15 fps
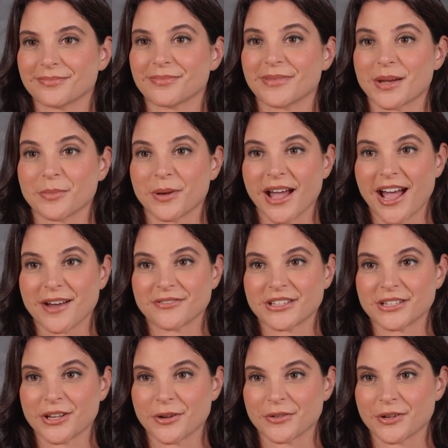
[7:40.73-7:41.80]
They will have
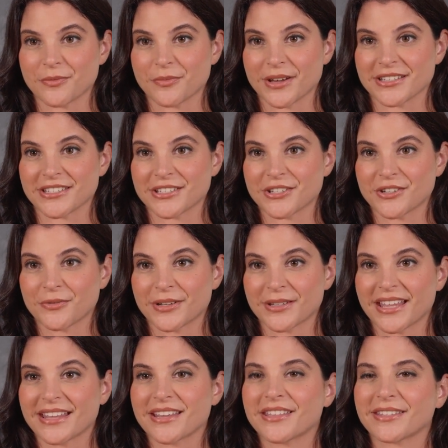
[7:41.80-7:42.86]
to know the risks
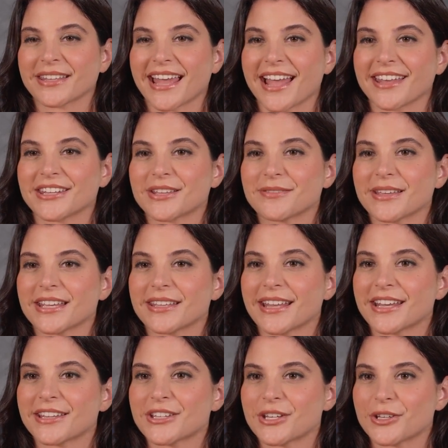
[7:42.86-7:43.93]
related to the activity
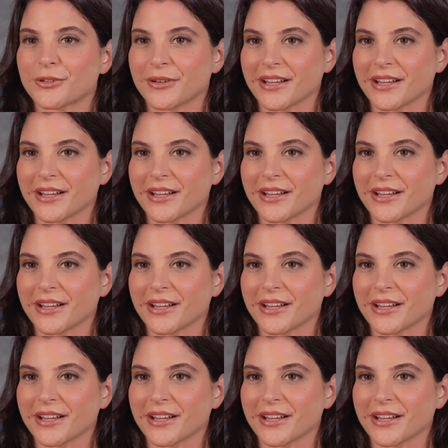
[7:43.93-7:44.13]
they do